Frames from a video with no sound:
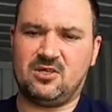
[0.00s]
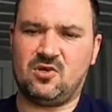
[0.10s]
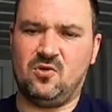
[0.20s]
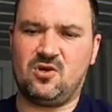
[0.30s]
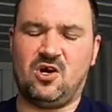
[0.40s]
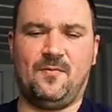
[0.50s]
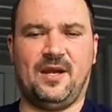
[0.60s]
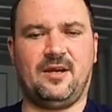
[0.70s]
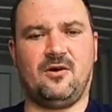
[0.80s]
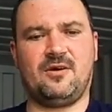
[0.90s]
That's a cool
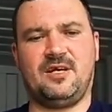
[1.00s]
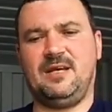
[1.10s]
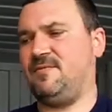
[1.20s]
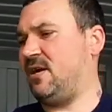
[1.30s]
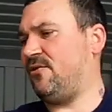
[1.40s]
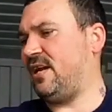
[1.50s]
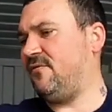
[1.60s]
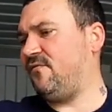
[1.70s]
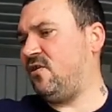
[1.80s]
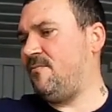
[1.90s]
comic. I'll keep that one
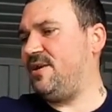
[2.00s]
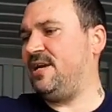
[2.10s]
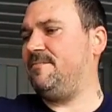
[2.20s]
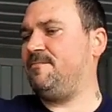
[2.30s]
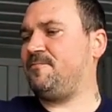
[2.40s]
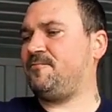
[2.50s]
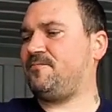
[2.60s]
out for a minute.